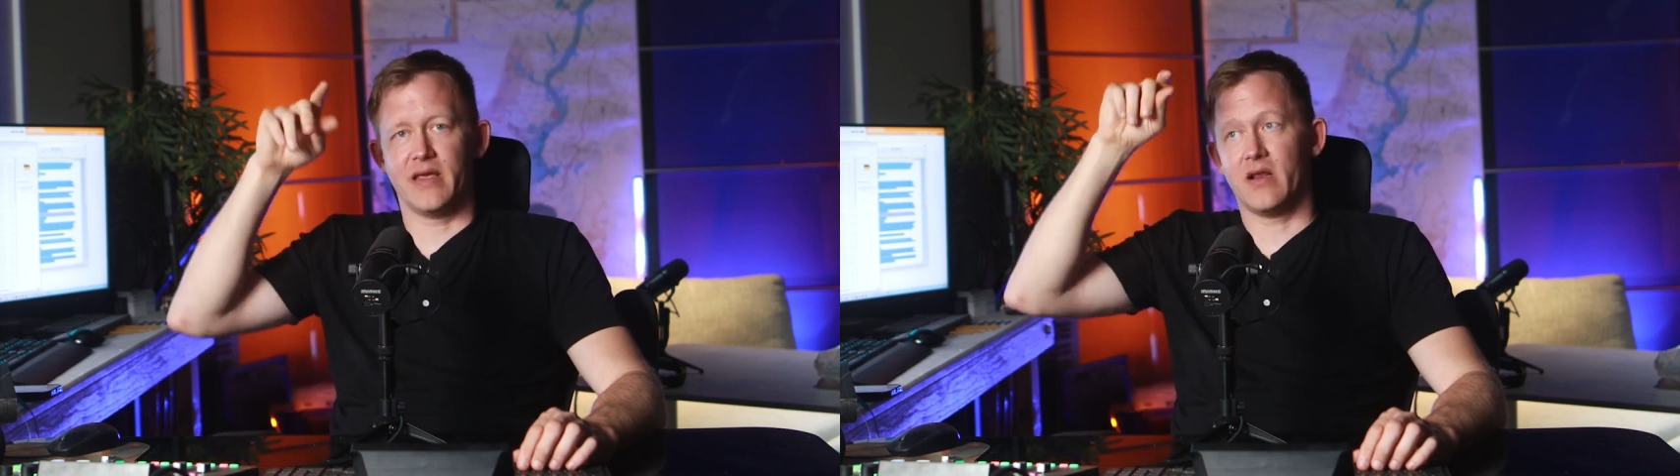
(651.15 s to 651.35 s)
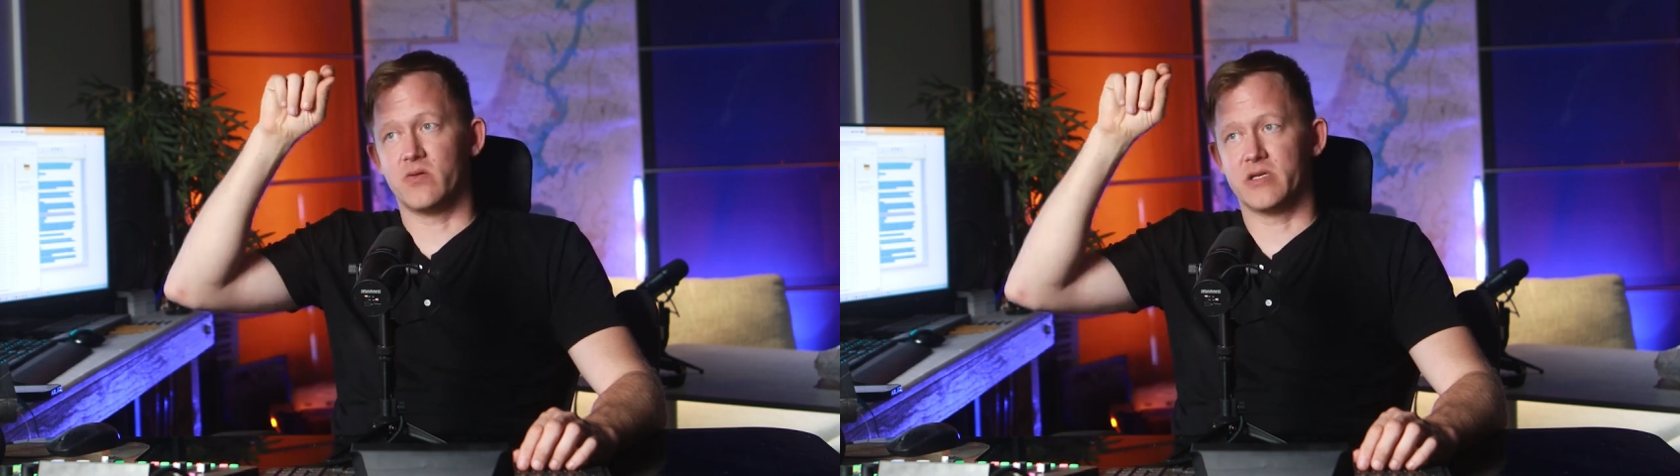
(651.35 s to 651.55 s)

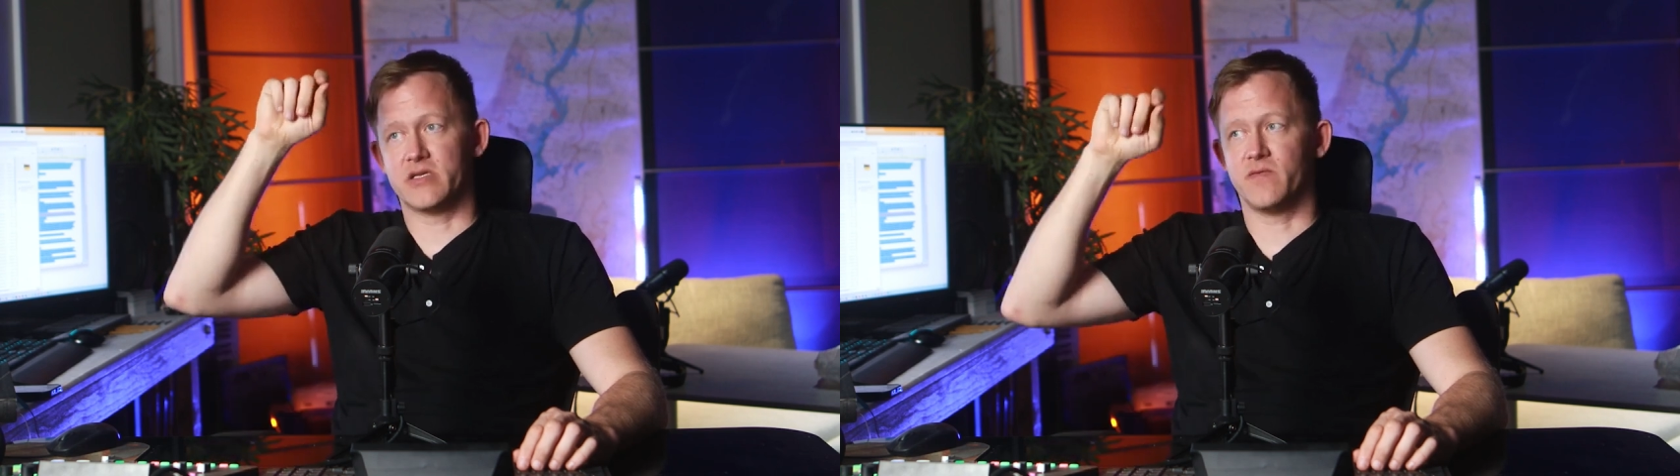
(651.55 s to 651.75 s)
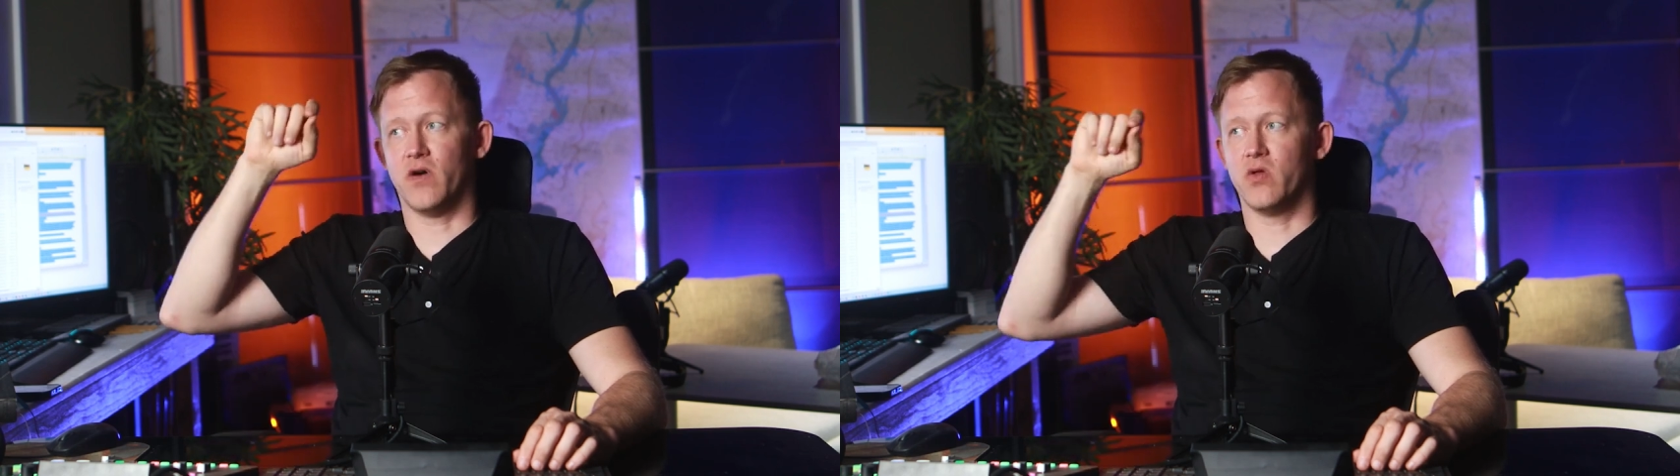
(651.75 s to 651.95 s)
it'll
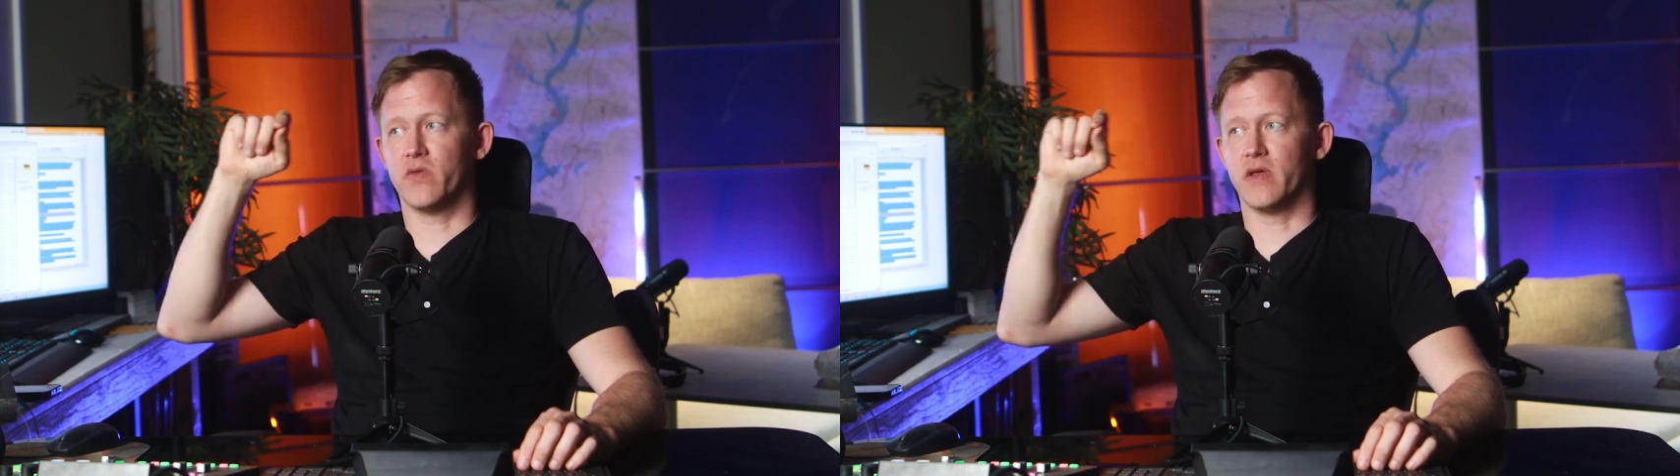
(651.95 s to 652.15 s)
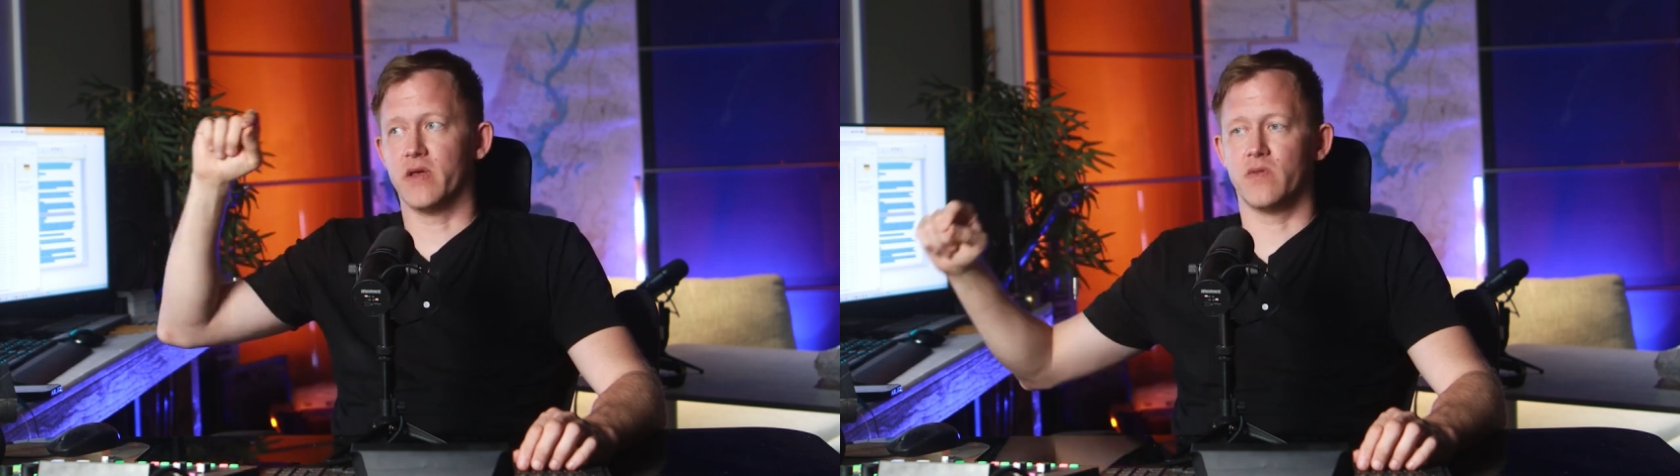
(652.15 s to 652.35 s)
just follow
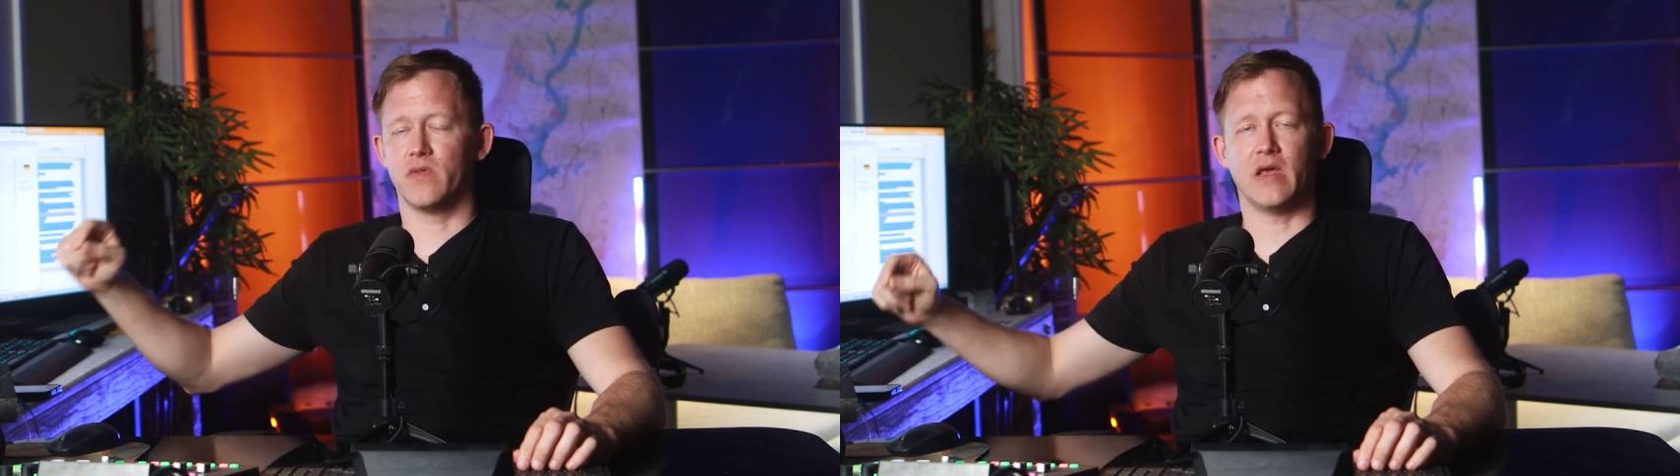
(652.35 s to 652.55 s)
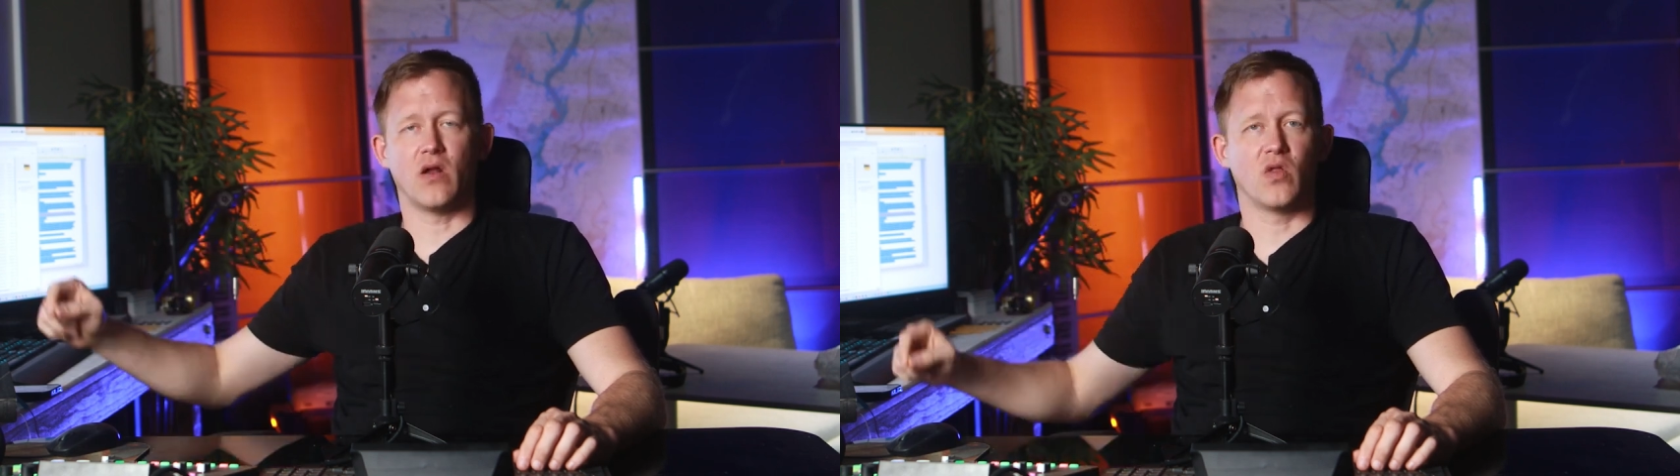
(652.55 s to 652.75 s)

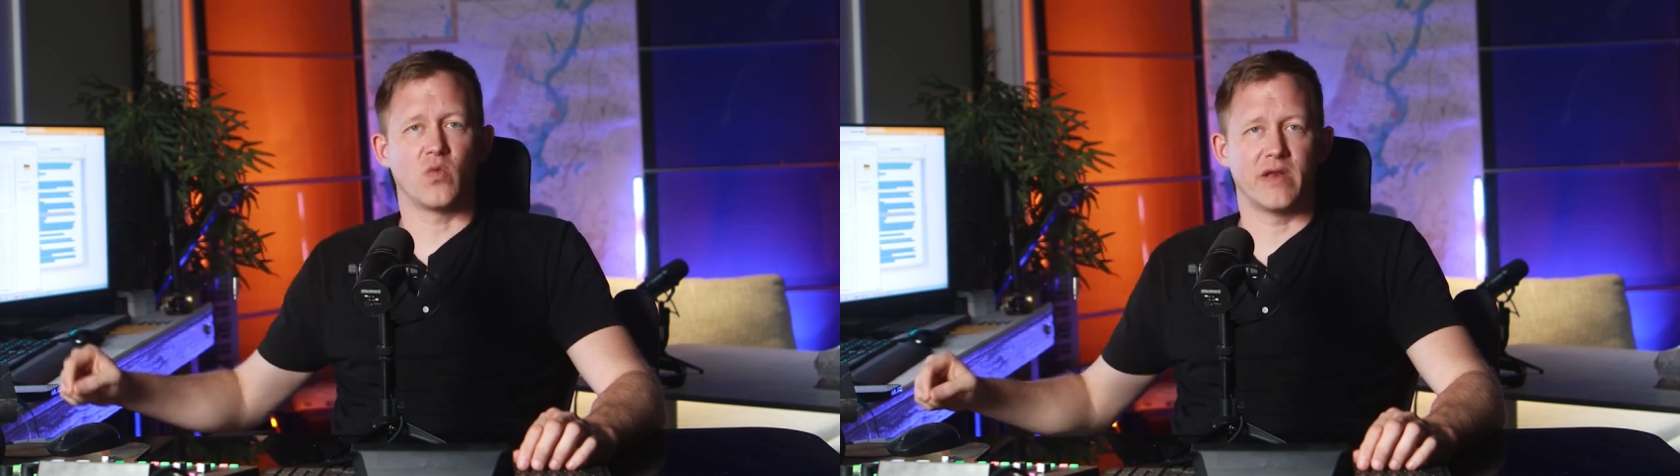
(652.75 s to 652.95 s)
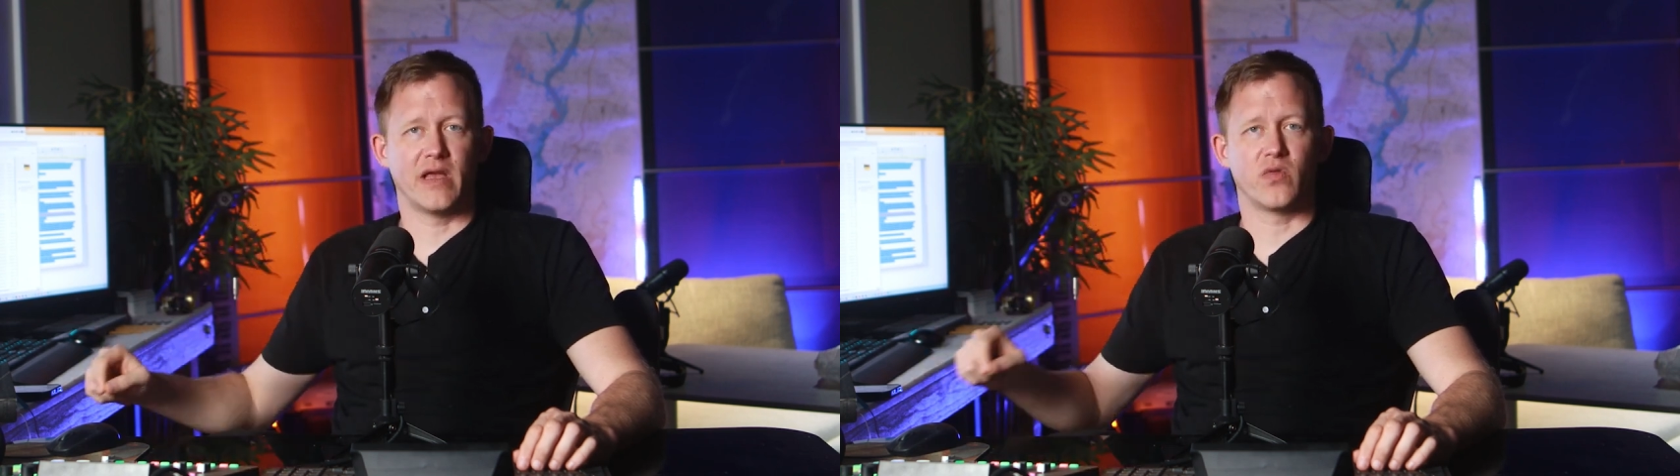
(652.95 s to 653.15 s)
it all the
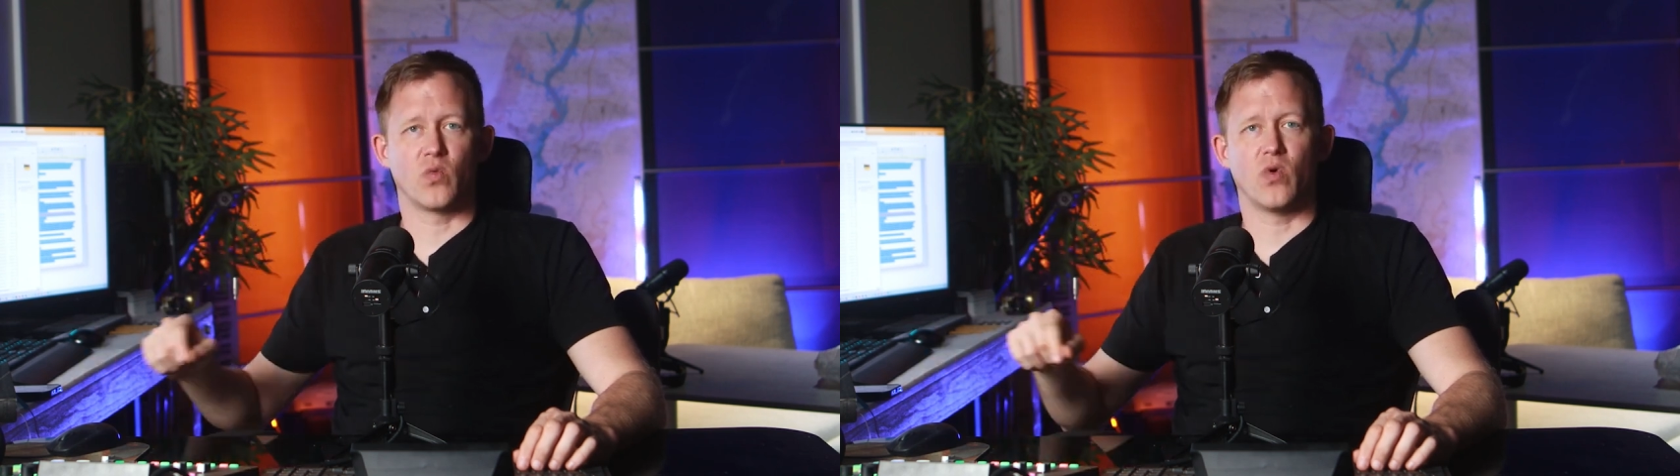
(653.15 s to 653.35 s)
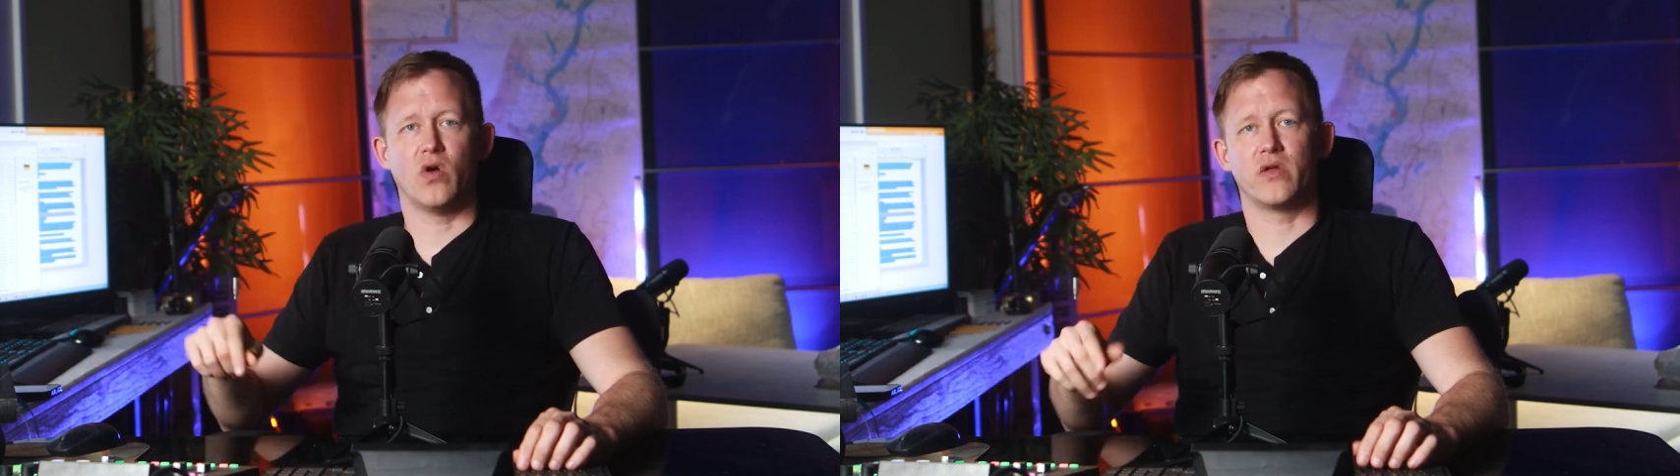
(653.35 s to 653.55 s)
way down the
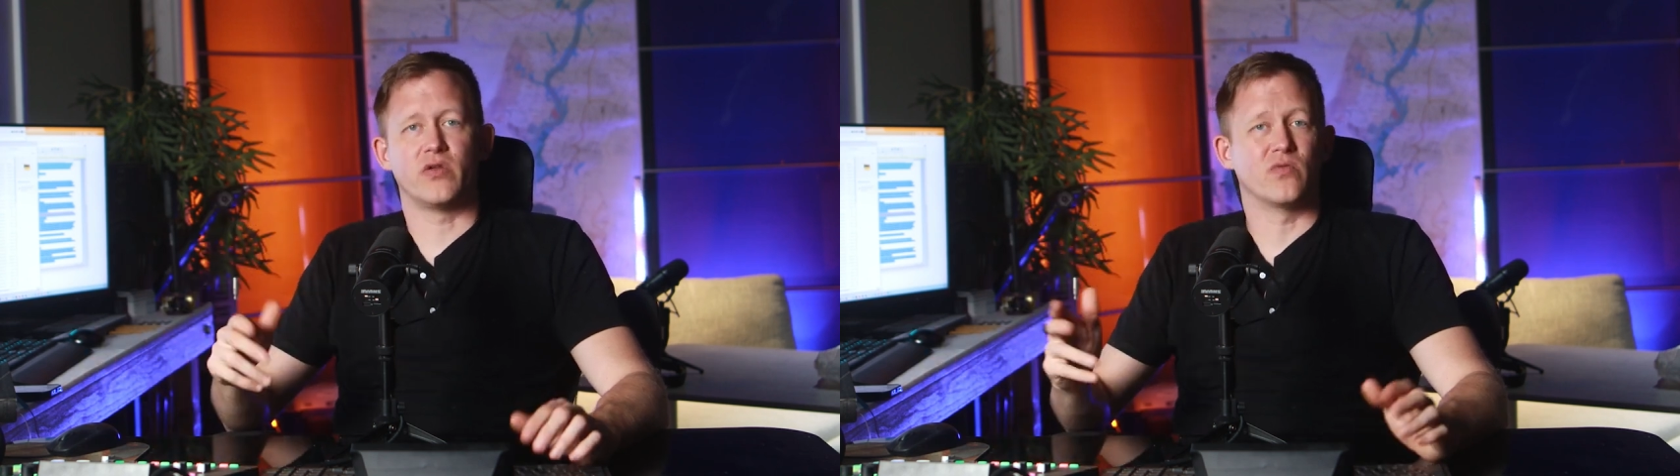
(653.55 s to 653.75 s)
wall and you'll